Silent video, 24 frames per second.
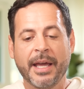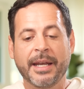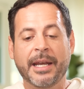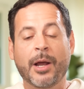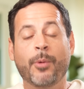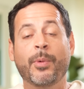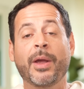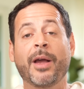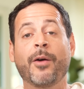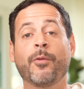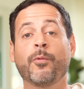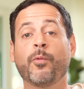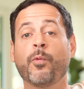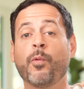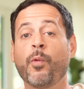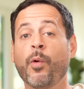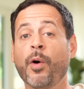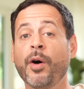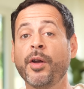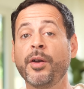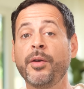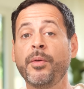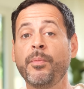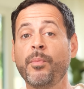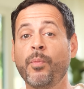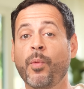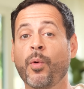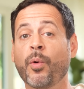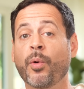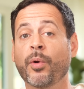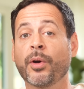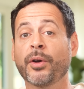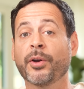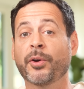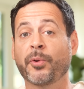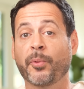Now we have one
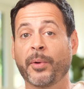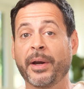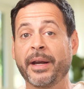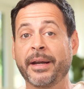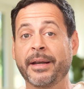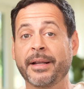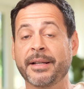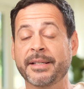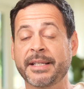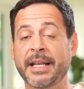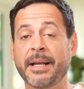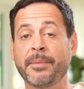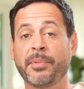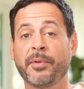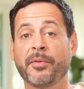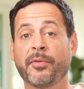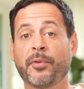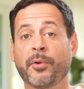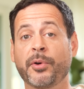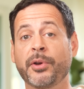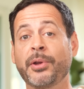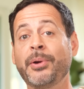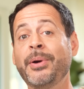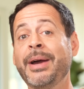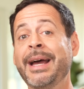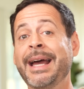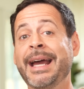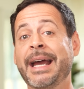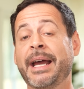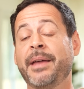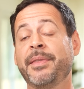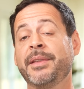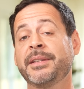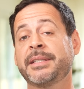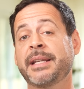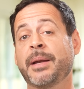more great example for you,
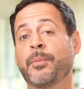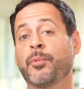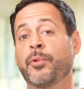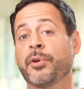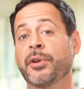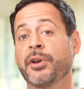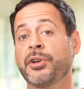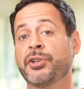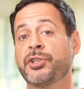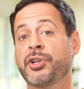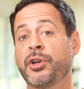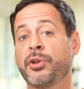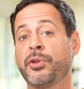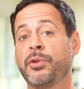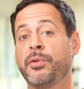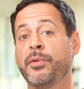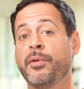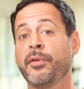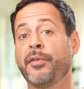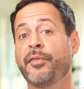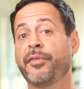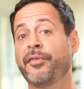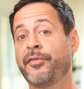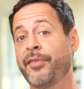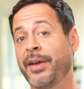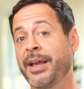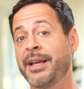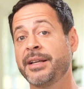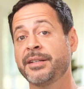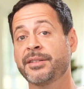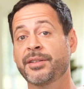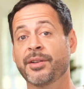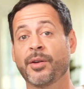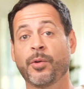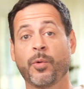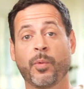and this time we're gonna show you
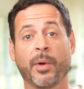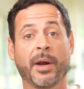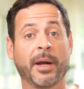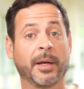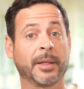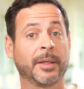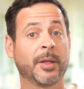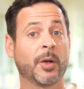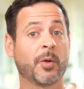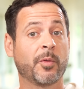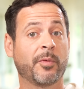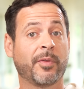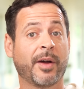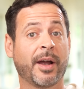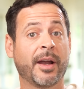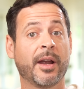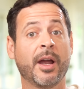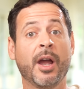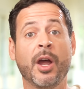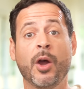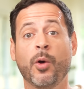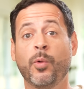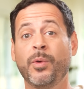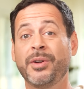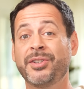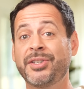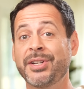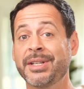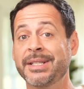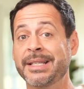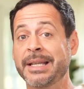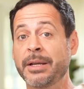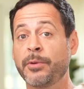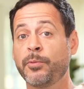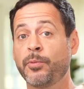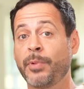Face Aware Liquify, which
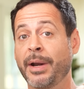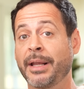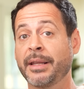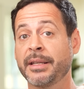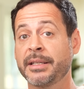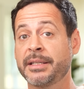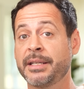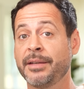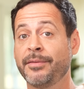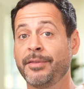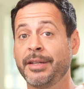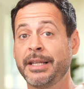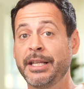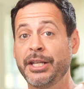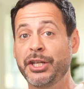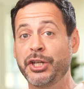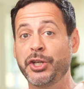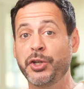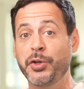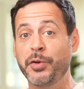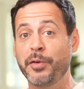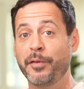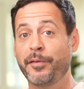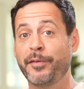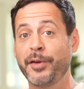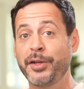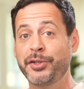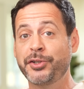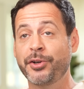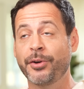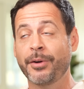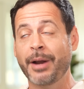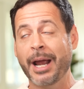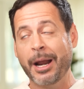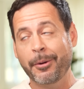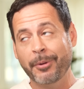is a relatively new
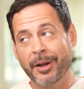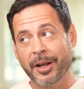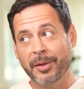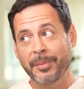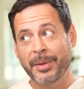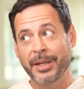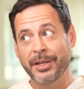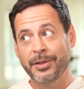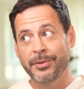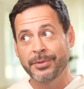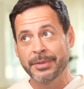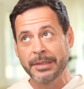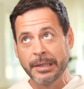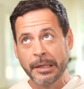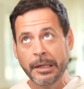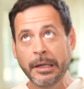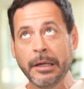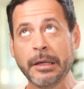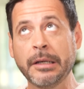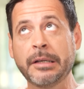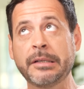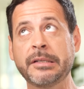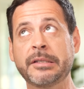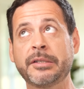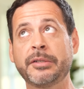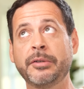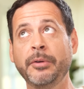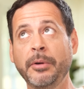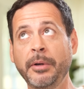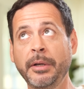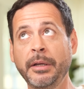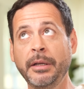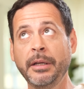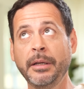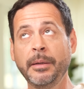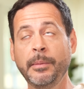feature. I recommend using
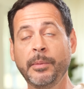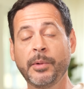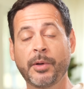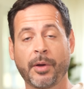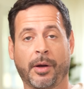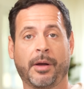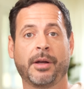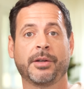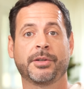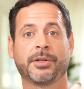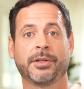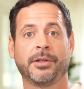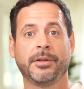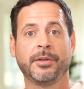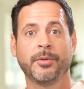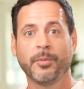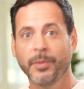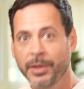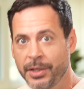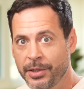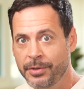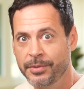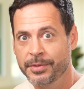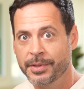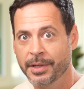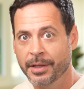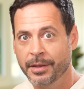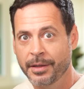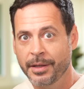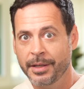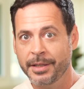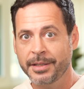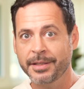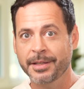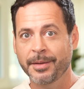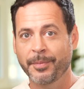extreme caution when using
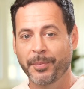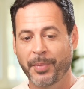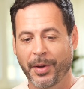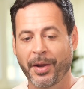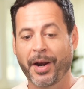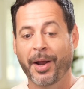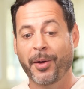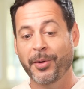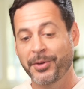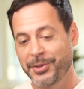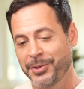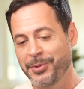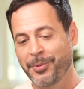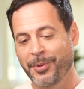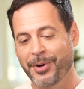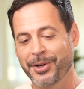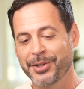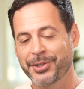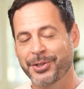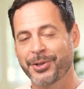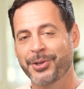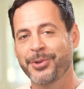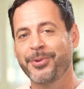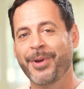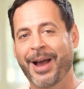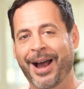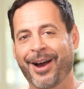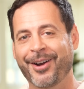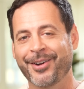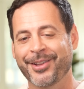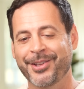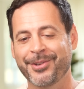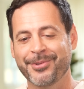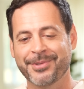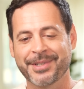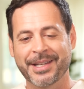this, but I do wanna show you how
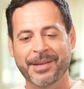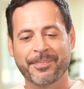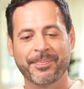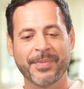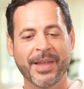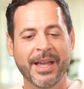to use it.